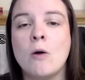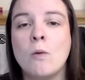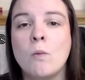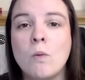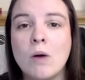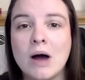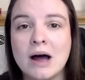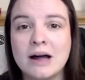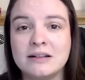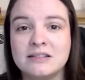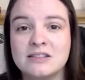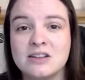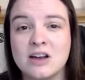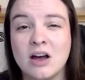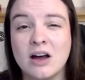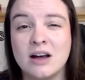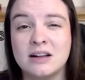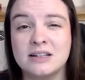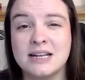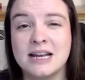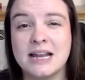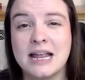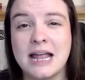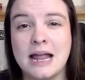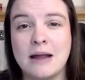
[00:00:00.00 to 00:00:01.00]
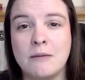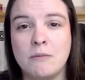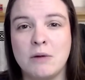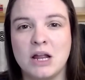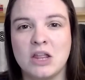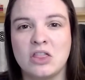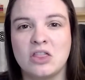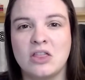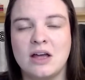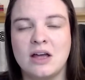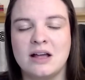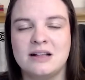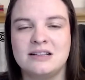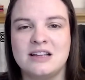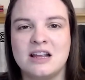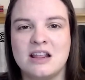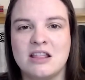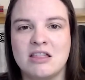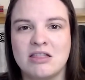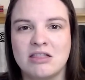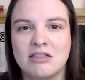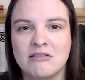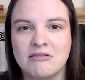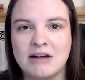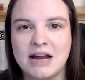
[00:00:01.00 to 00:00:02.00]
wildcard in game week
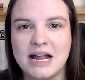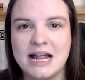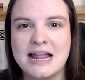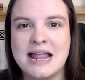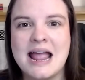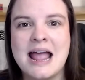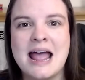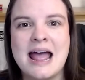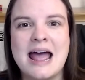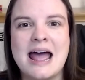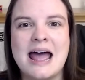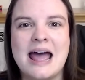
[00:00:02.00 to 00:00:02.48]
33,